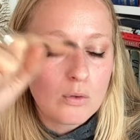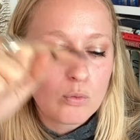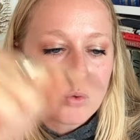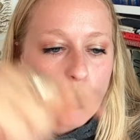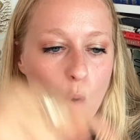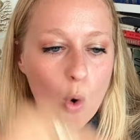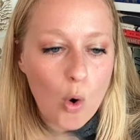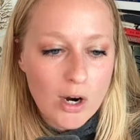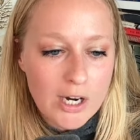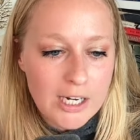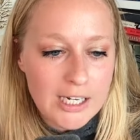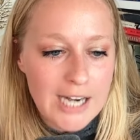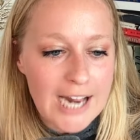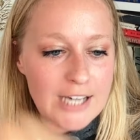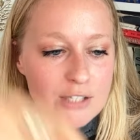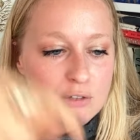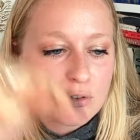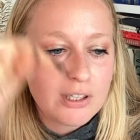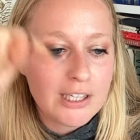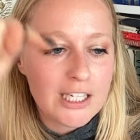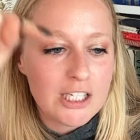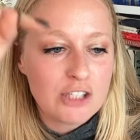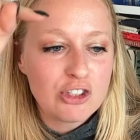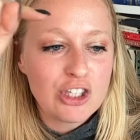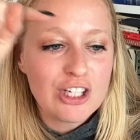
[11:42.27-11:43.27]
organized
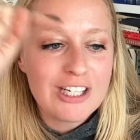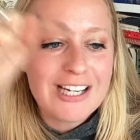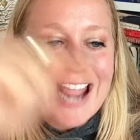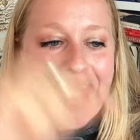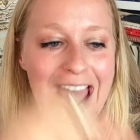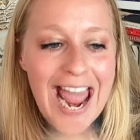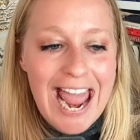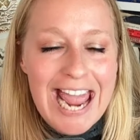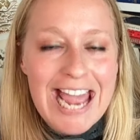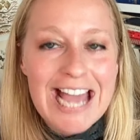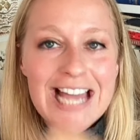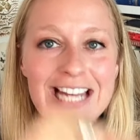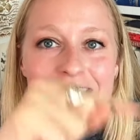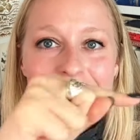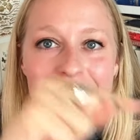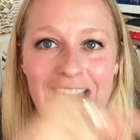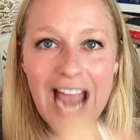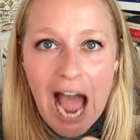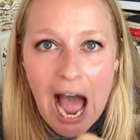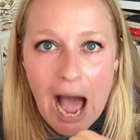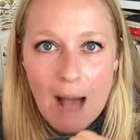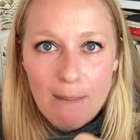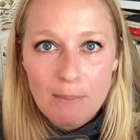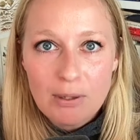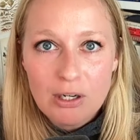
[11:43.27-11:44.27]
religion, and
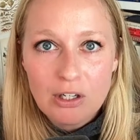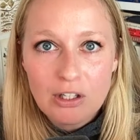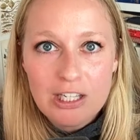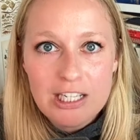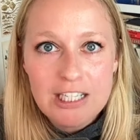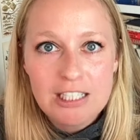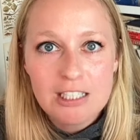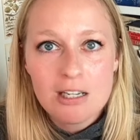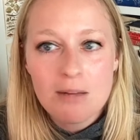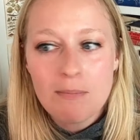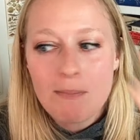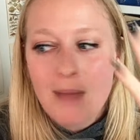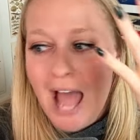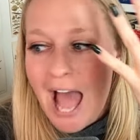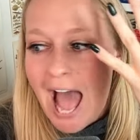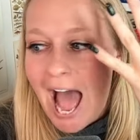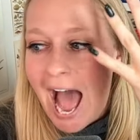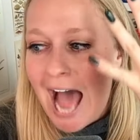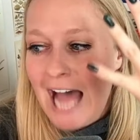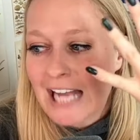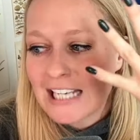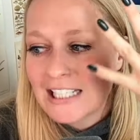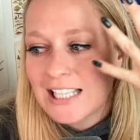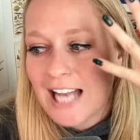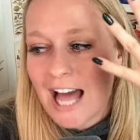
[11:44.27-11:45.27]
capitalism
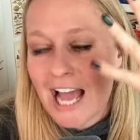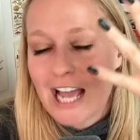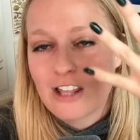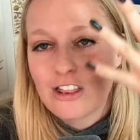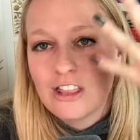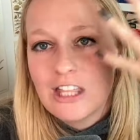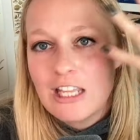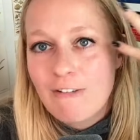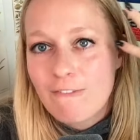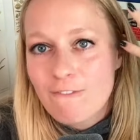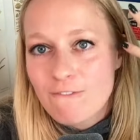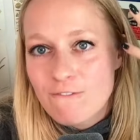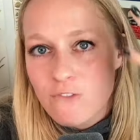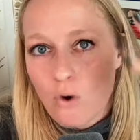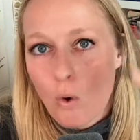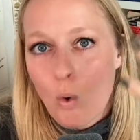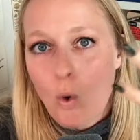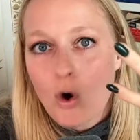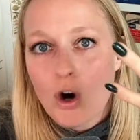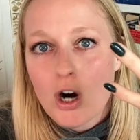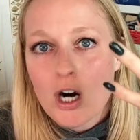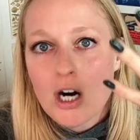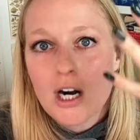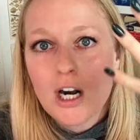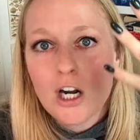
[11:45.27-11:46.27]
as like the
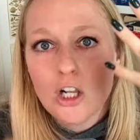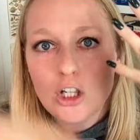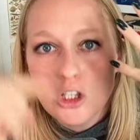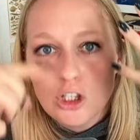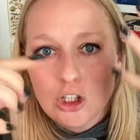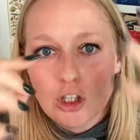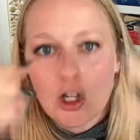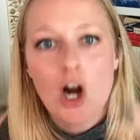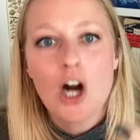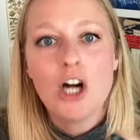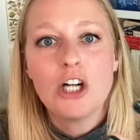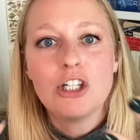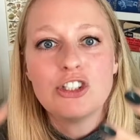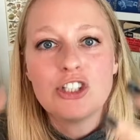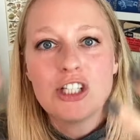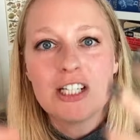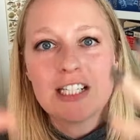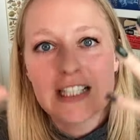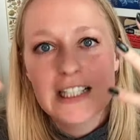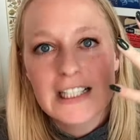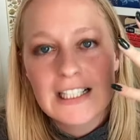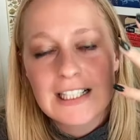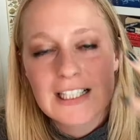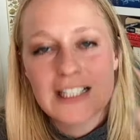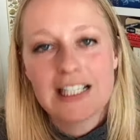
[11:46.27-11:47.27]
four
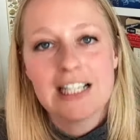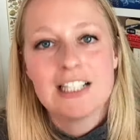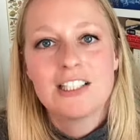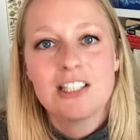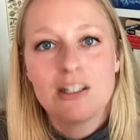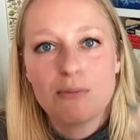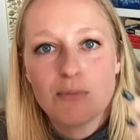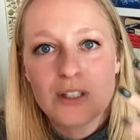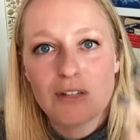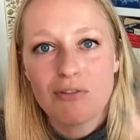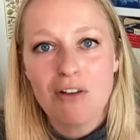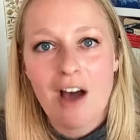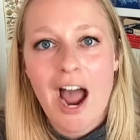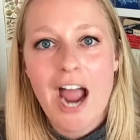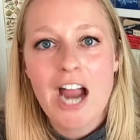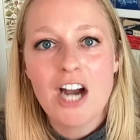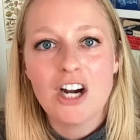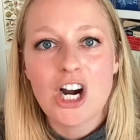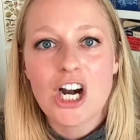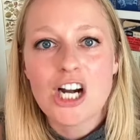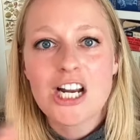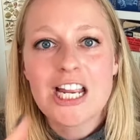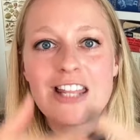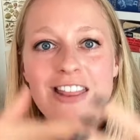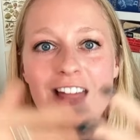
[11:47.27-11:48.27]
largest systems of
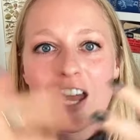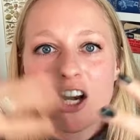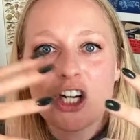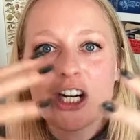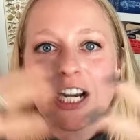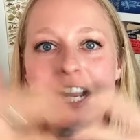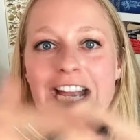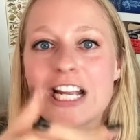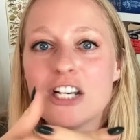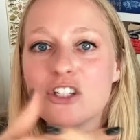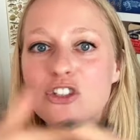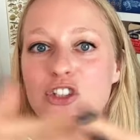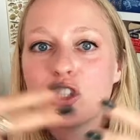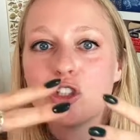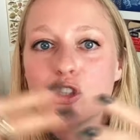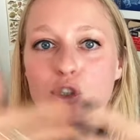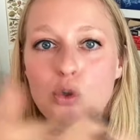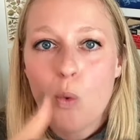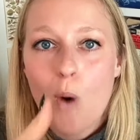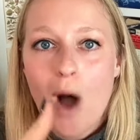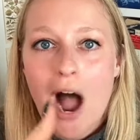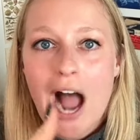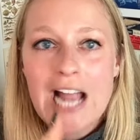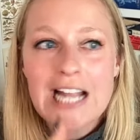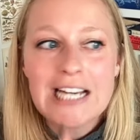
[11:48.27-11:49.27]
hierarchy that are
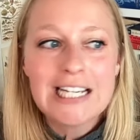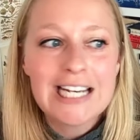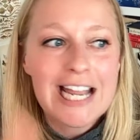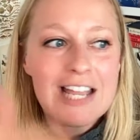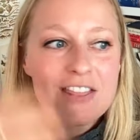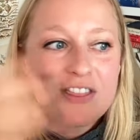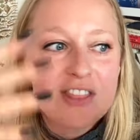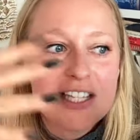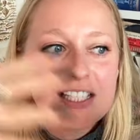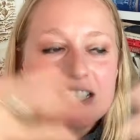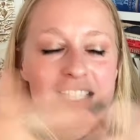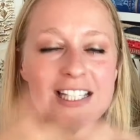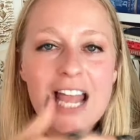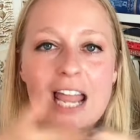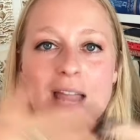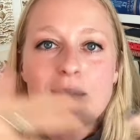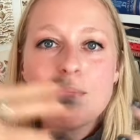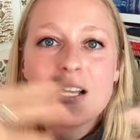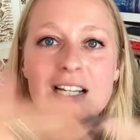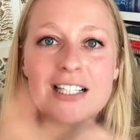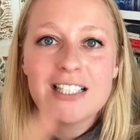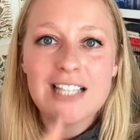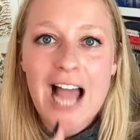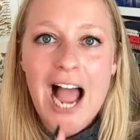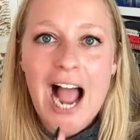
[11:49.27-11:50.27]
intertwined in the same
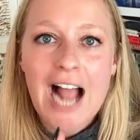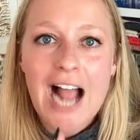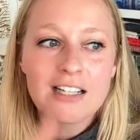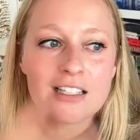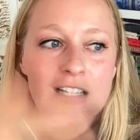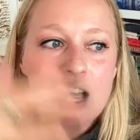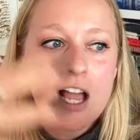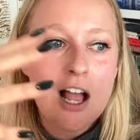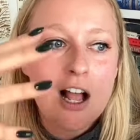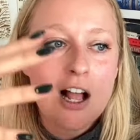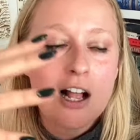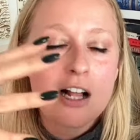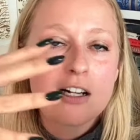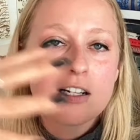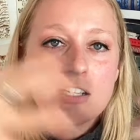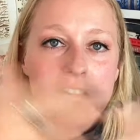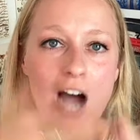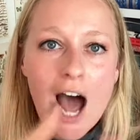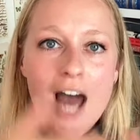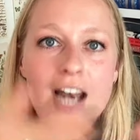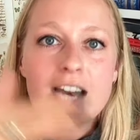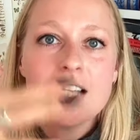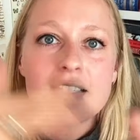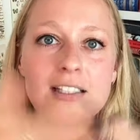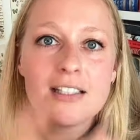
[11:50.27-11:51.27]
exact
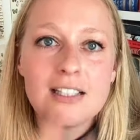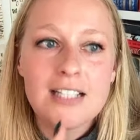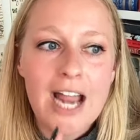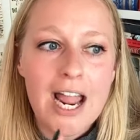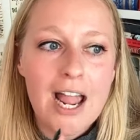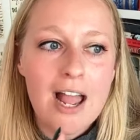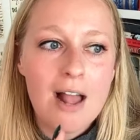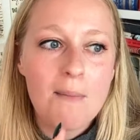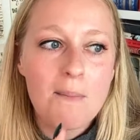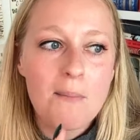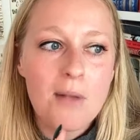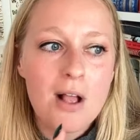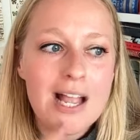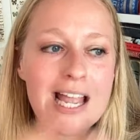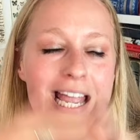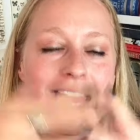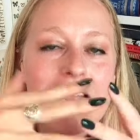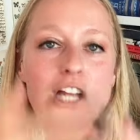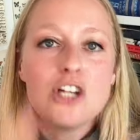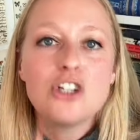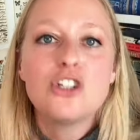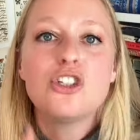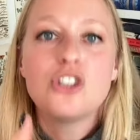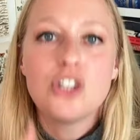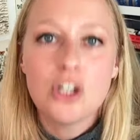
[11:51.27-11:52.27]
goddess damn
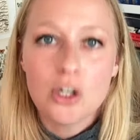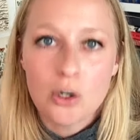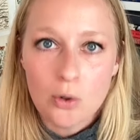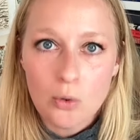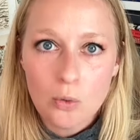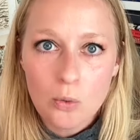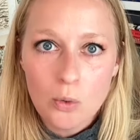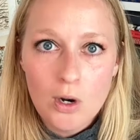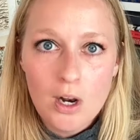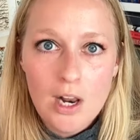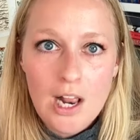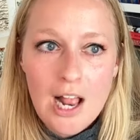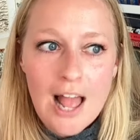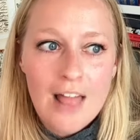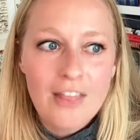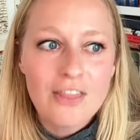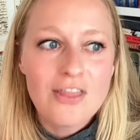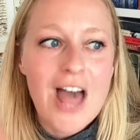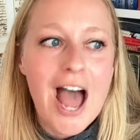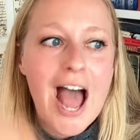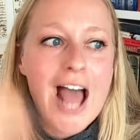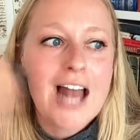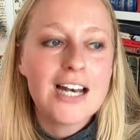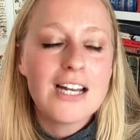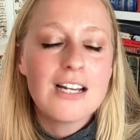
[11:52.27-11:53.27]
issue
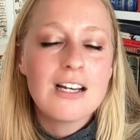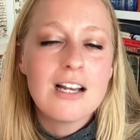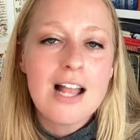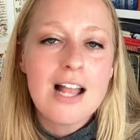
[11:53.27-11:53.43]
that